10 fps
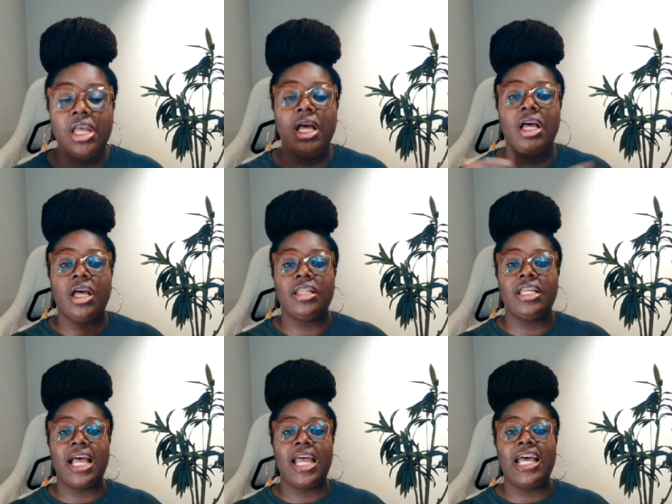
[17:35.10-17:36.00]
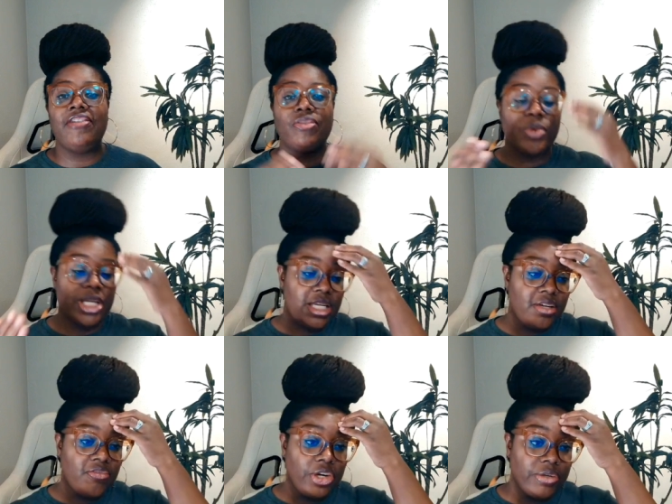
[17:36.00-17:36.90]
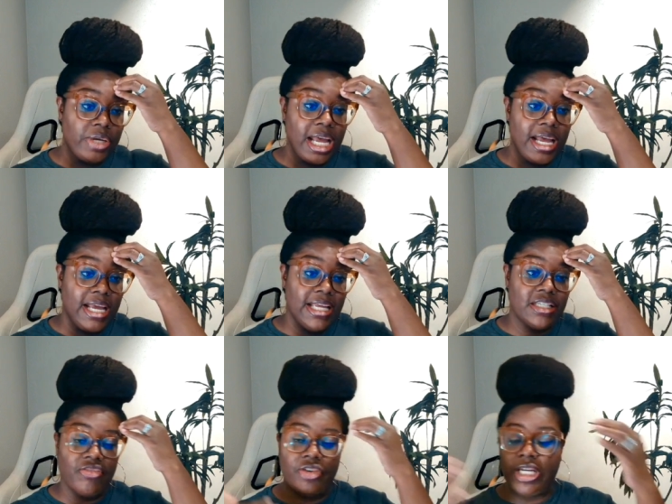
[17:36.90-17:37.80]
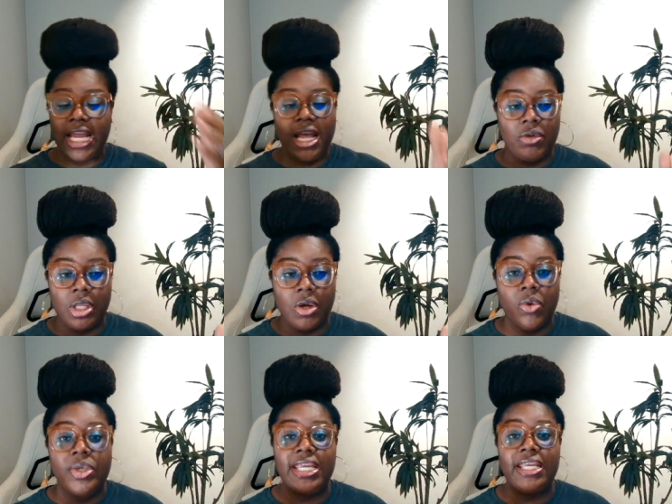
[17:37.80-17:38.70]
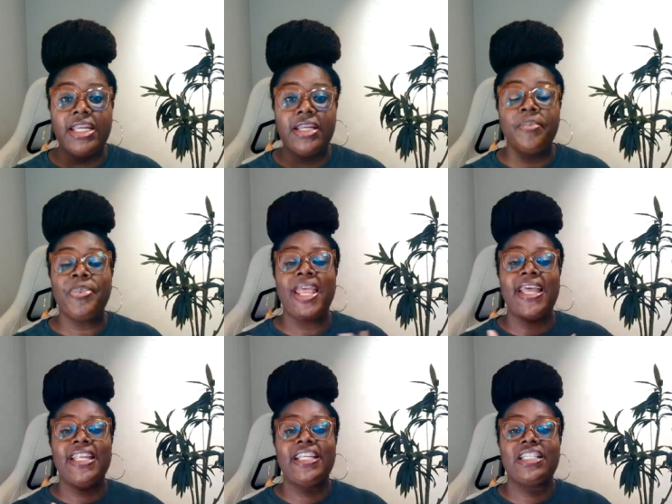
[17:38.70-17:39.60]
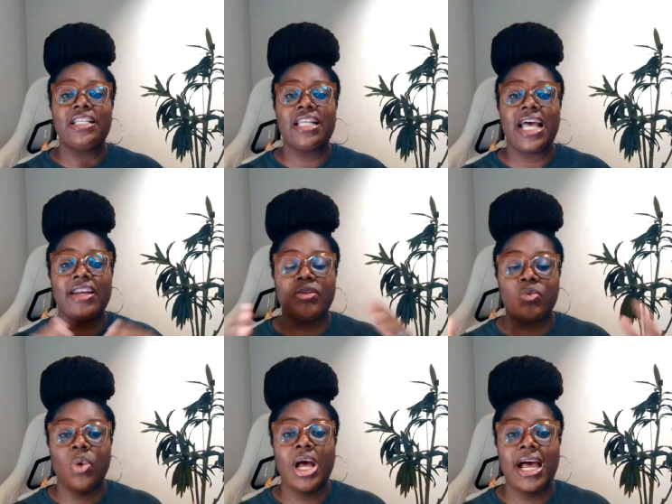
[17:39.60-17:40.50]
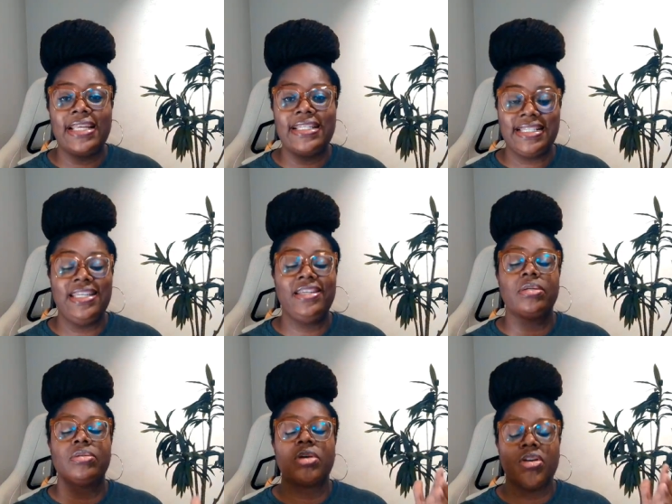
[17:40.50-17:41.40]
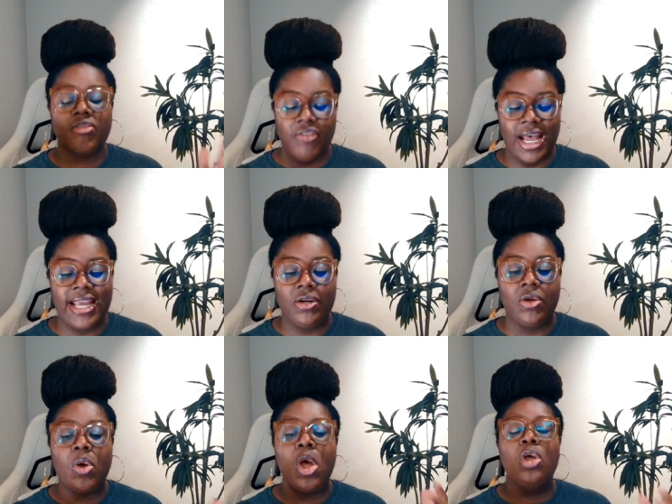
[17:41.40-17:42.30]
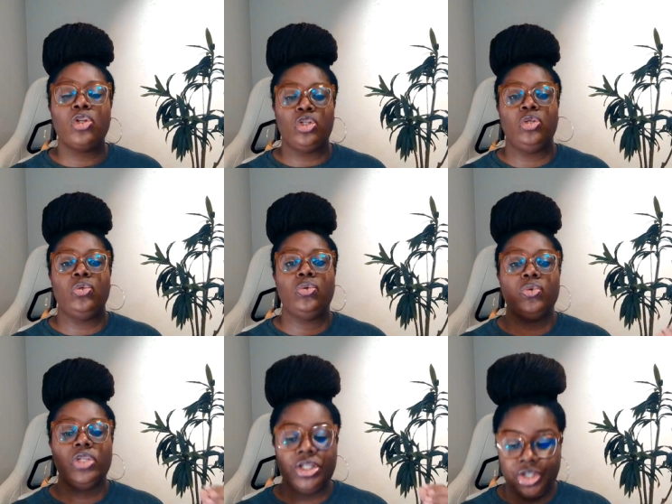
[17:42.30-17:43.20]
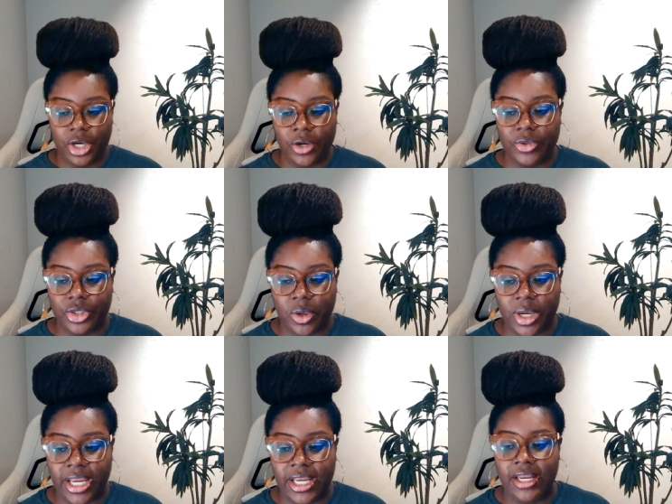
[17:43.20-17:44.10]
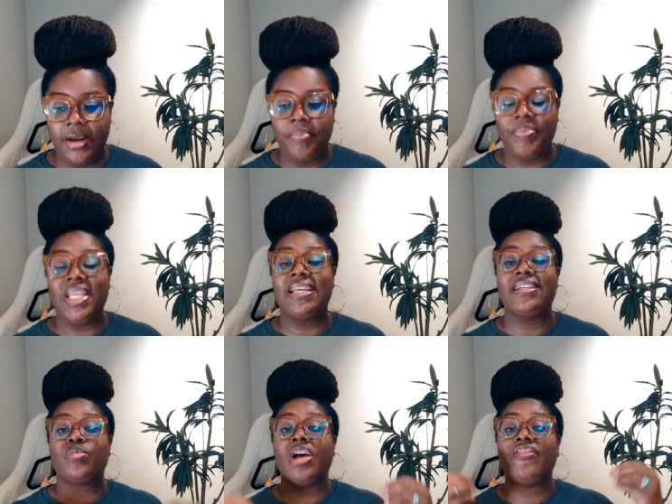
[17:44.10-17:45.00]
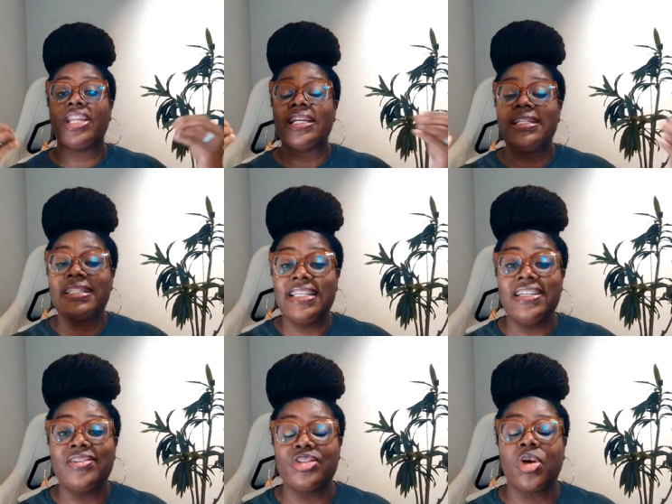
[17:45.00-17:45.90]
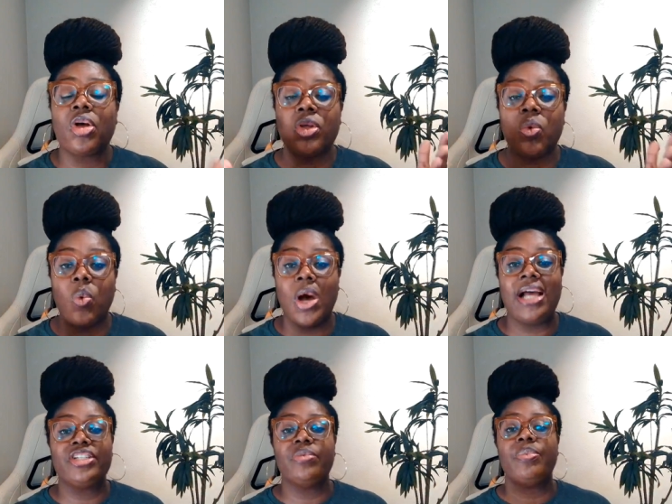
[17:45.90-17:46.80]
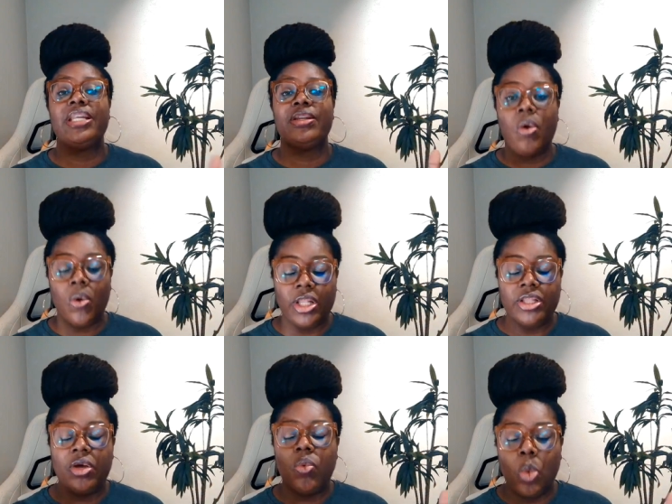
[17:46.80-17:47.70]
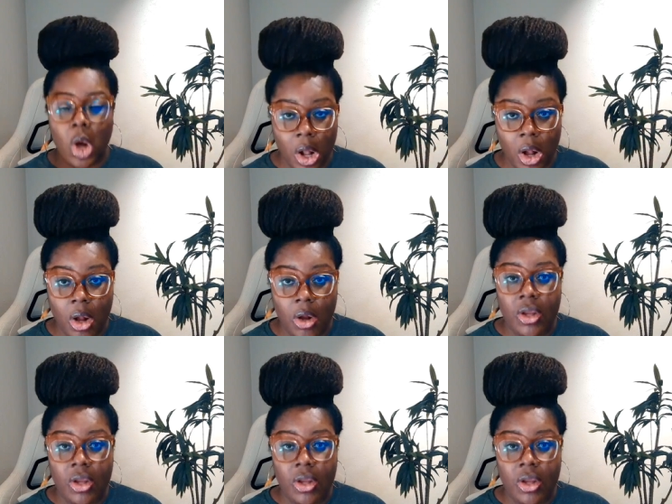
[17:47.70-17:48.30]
um, that i have written for you guys free download get it and it's entitled why seers are vital to the church, okay? Because prophetic seers are the watchmen on the wall.